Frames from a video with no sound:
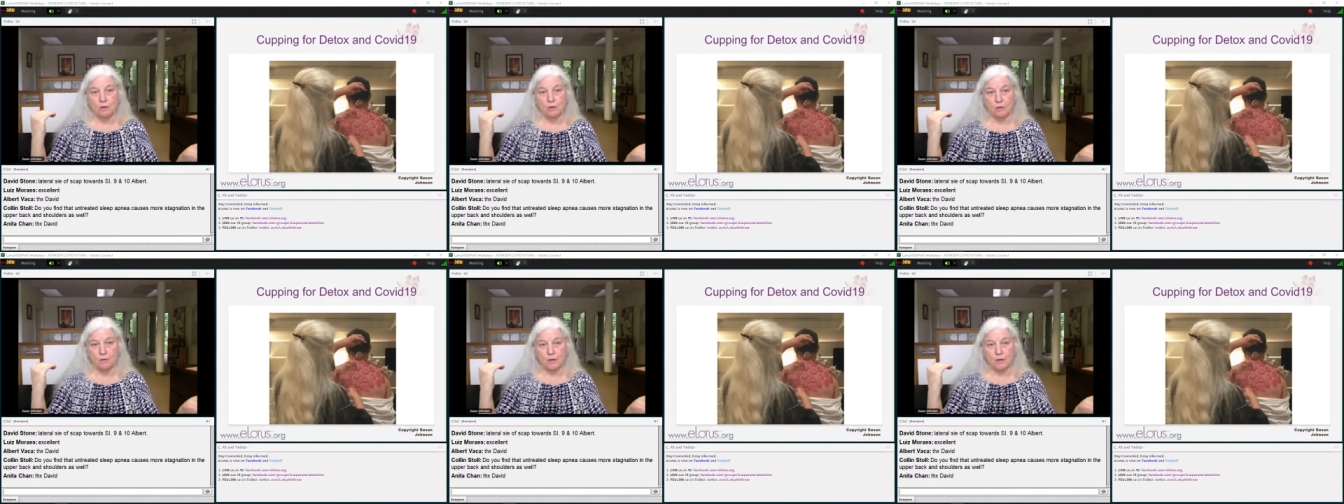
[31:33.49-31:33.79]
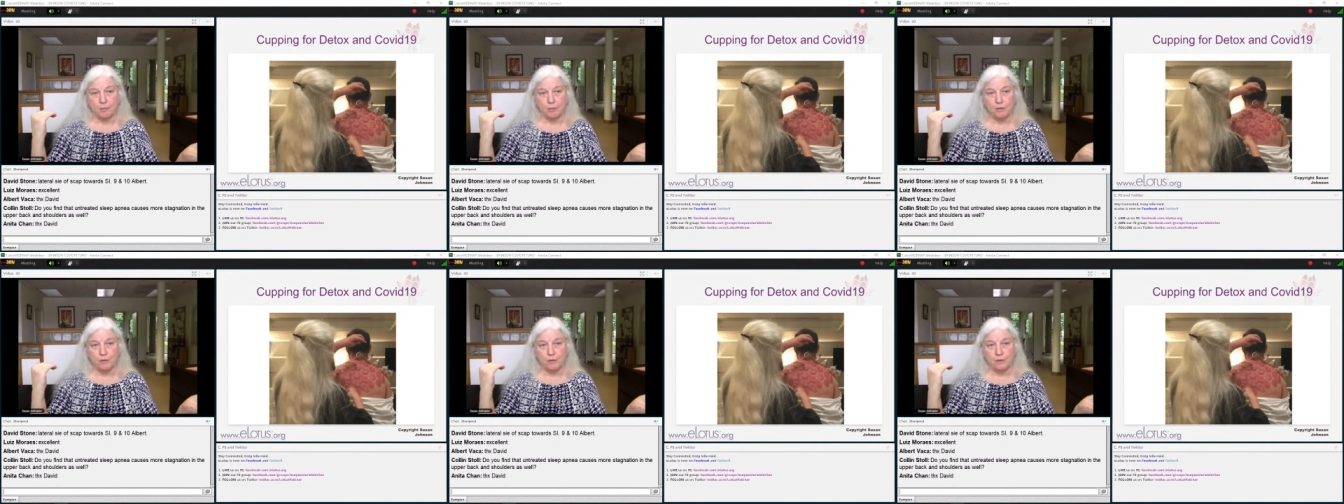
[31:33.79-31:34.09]
or
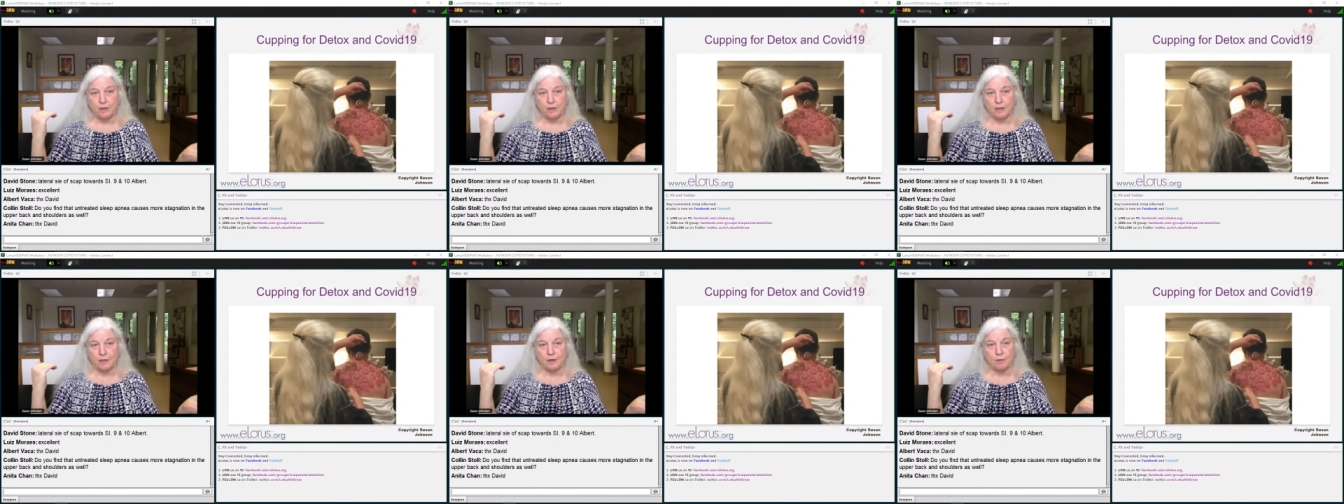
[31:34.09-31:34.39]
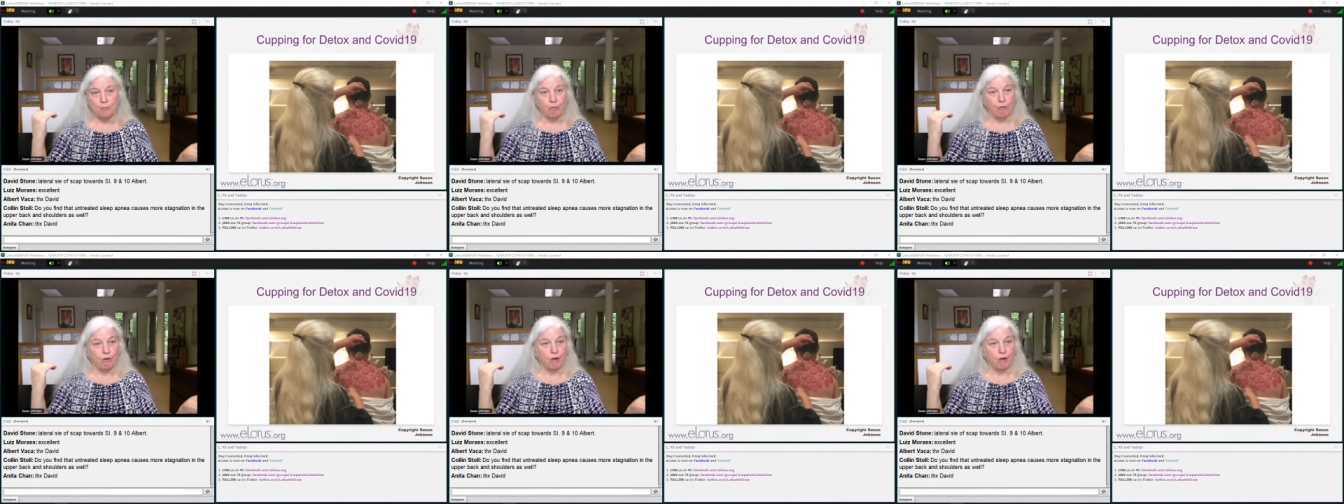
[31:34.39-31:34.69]
they put on
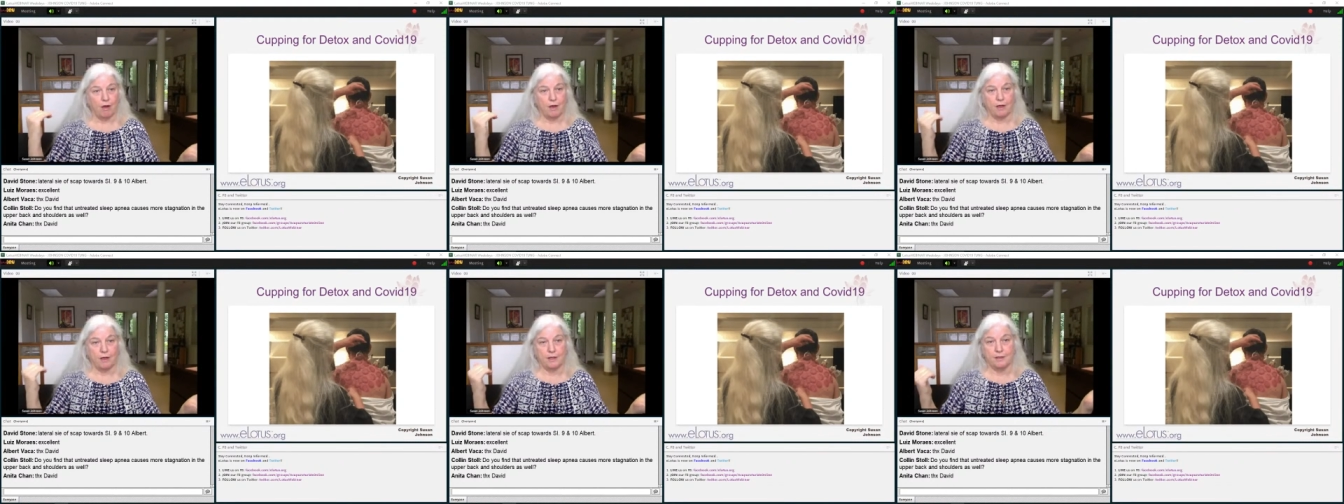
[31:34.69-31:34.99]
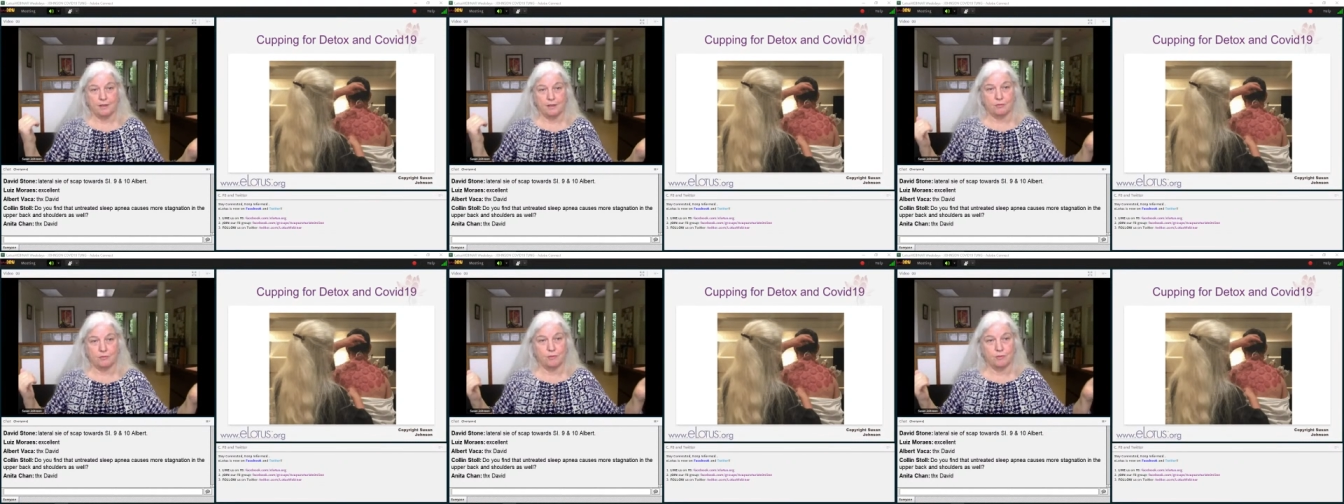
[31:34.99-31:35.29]
their bra and
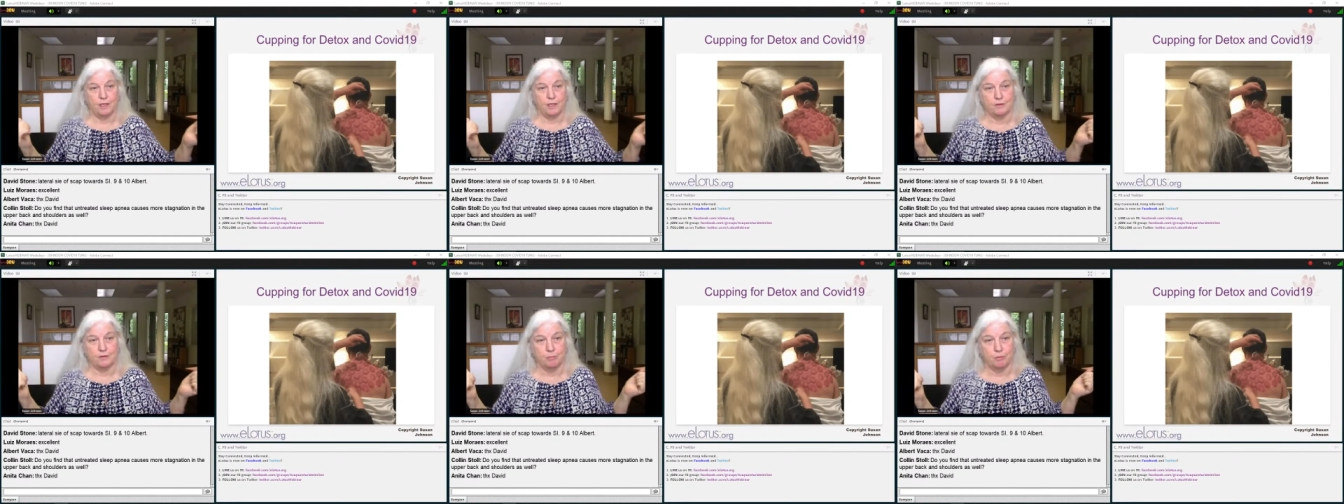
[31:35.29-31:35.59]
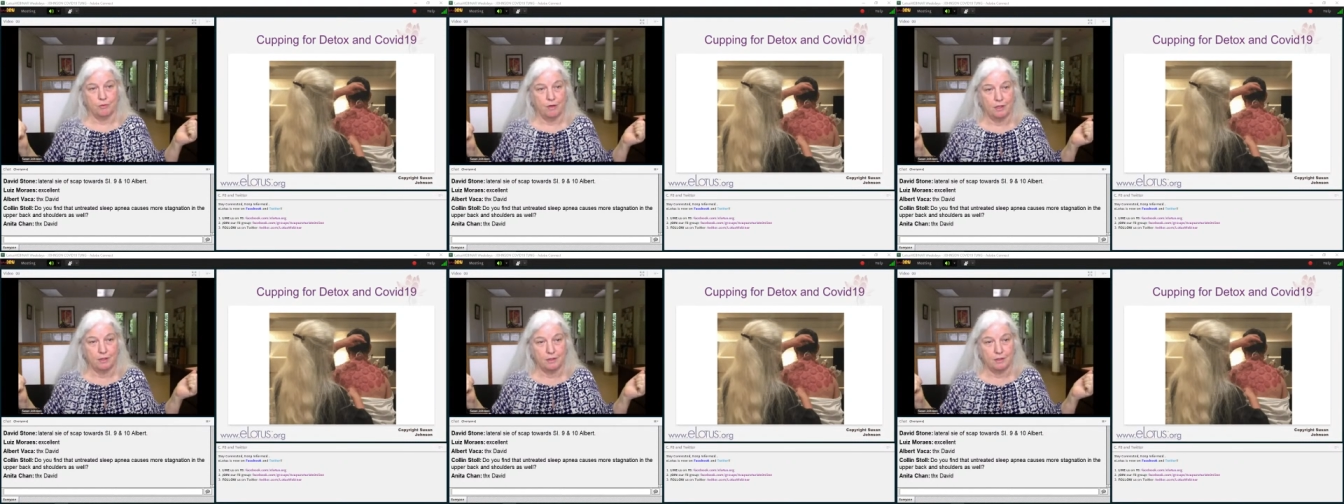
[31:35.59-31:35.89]
it's right at the
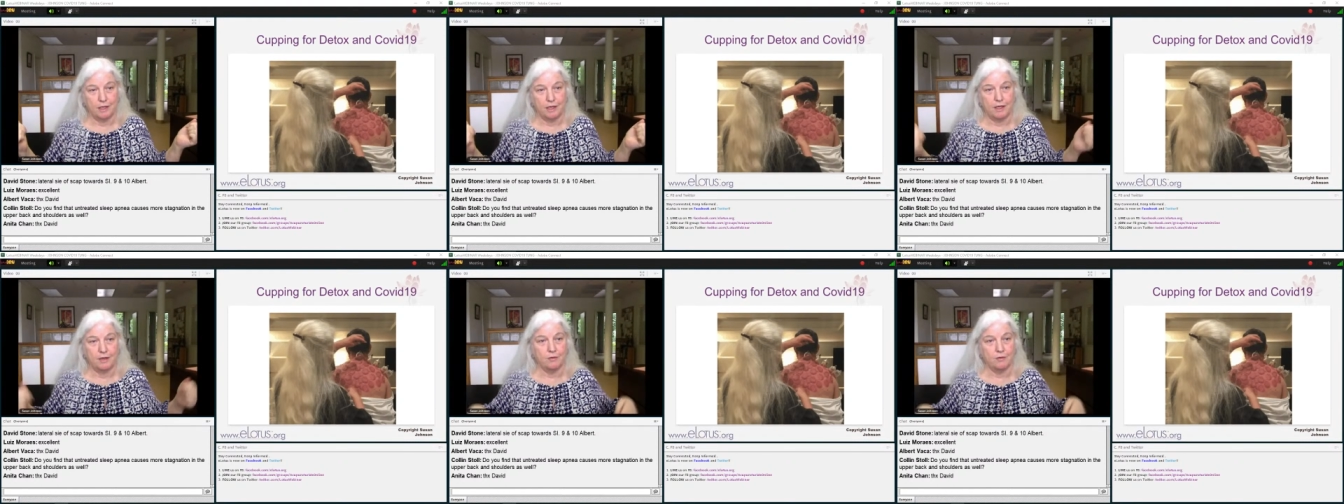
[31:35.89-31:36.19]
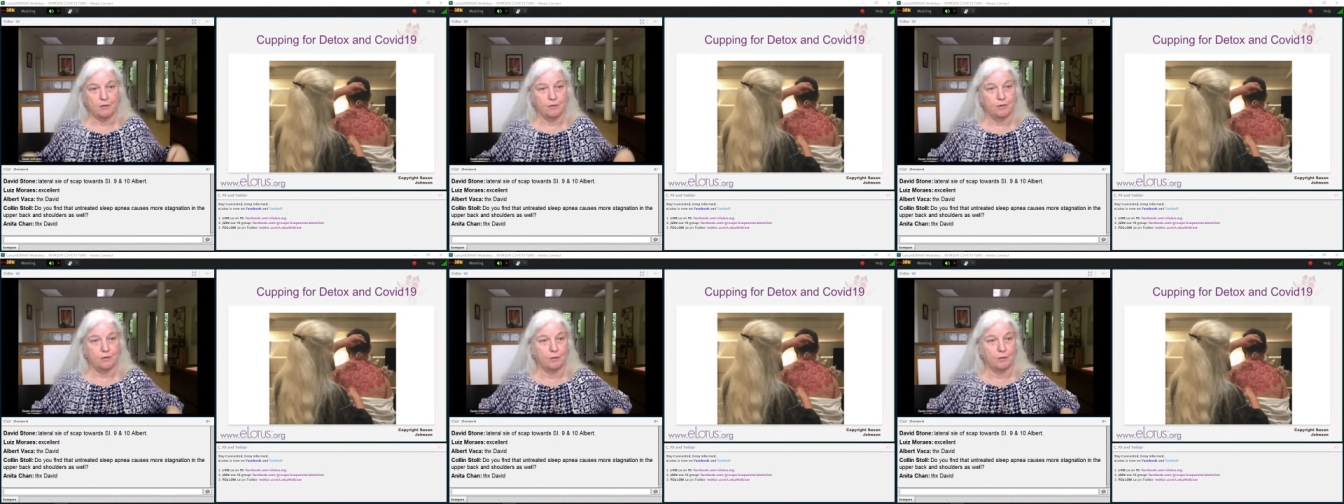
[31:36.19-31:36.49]
bra line
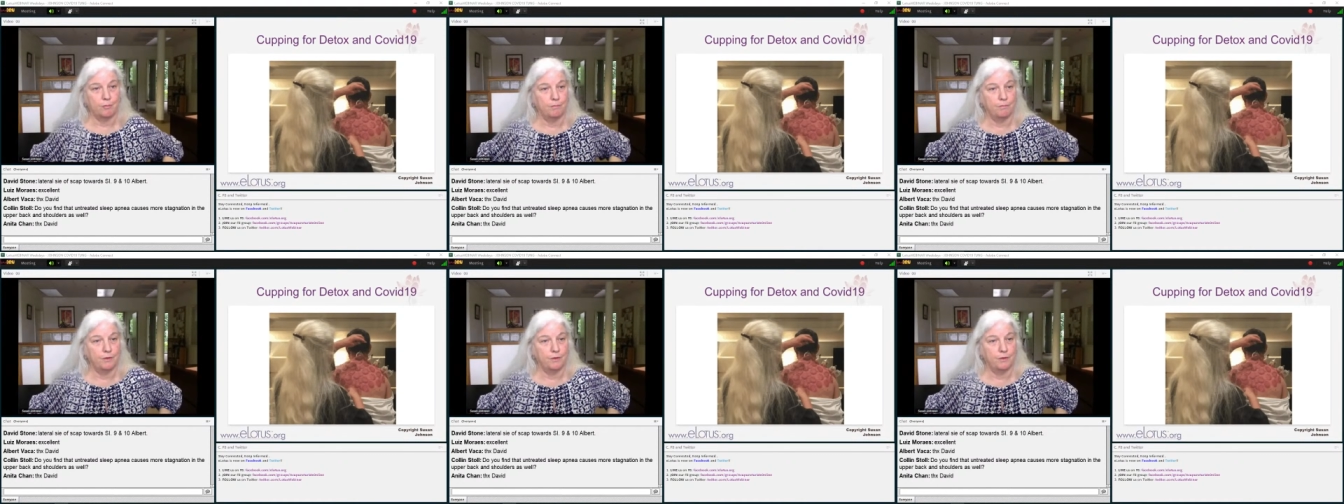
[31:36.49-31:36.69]
or their